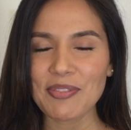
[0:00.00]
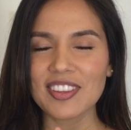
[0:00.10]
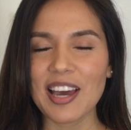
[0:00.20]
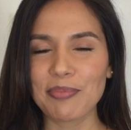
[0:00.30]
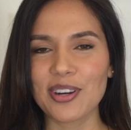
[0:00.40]

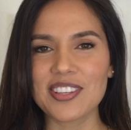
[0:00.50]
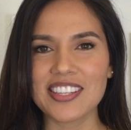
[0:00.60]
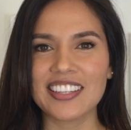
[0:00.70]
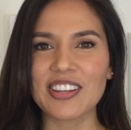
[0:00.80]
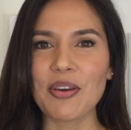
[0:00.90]
with that
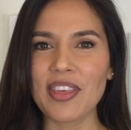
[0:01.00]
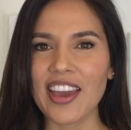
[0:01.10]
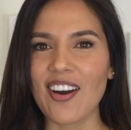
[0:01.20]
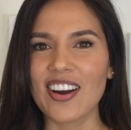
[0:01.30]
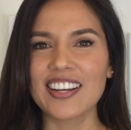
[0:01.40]
person who
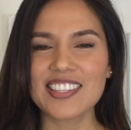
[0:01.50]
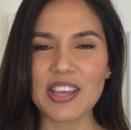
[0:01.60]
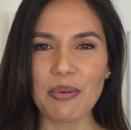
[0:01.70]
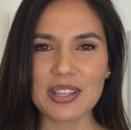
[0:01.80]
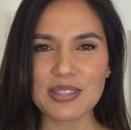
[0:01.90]
they are.
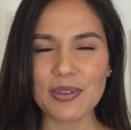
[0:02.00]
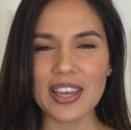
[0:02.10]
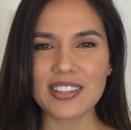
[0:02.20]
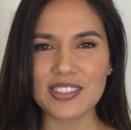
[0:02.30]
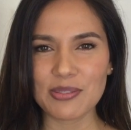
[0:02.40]
So
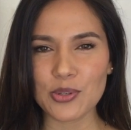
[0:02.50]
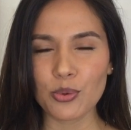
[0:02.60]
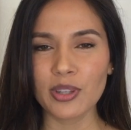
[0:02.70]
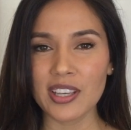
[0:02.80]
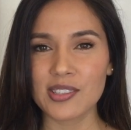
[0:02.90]
it's
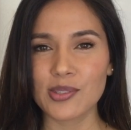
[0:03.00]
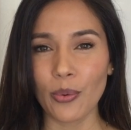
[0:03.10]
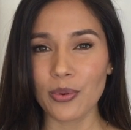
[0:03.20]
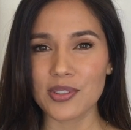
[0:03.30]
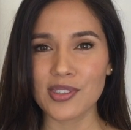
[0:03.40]
truly
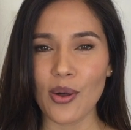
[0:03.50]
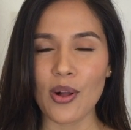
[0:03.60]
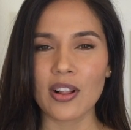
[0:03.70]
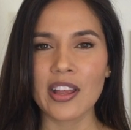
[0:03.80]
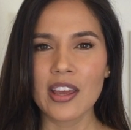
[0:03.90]
soul to
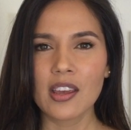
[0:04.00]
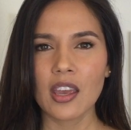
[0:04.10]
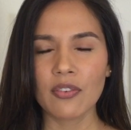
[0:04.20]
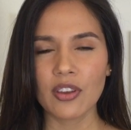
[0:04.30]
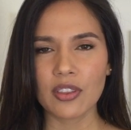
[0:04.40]
soul
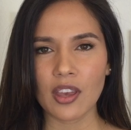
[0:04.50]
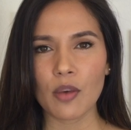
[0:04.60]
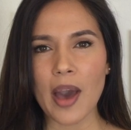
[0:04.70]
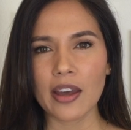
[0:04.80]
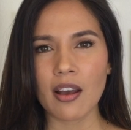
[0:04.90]
if you think
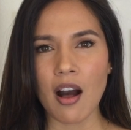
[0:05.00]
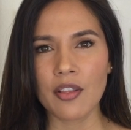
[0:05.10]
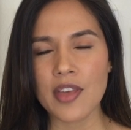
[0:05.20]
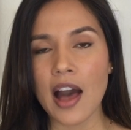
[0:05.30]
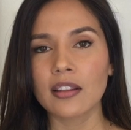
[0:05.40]
about it
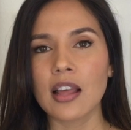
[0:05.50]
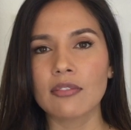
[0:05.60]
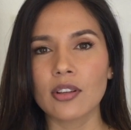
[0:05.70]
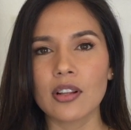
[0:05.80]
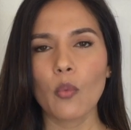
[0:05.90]
on that
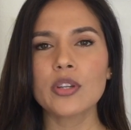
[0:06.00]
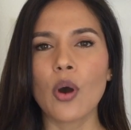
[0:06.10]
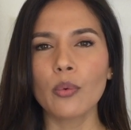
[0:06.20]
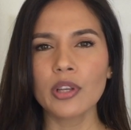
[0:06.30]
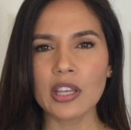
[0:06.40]
level. We
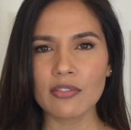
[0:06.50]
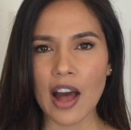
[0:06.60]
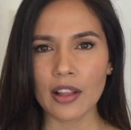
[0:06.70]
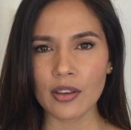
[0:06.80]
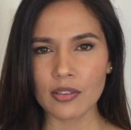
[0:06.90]
don't really
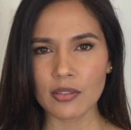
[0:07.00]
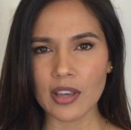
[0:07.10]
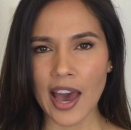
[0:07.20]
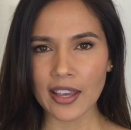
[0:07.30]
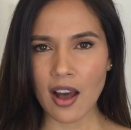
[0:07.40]
value
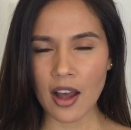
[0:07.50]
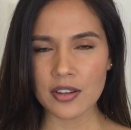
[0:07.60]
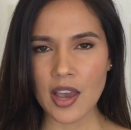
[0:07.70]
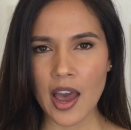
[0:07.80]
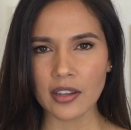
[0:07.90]
eye
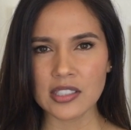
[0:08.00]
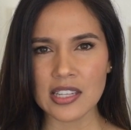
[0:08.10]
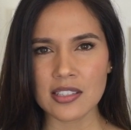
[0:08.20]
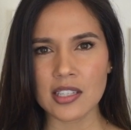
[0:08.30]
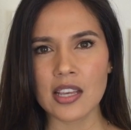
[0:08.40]
contact
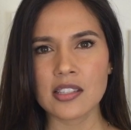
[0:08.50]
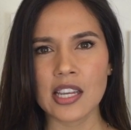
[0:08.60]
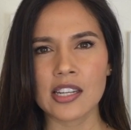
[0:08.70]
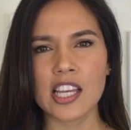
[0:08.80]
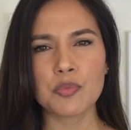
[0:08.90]
in today's
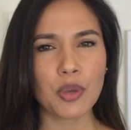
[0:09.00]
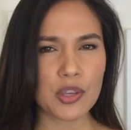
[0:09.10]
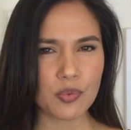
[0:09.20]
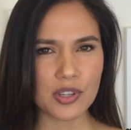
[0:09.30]
day and age because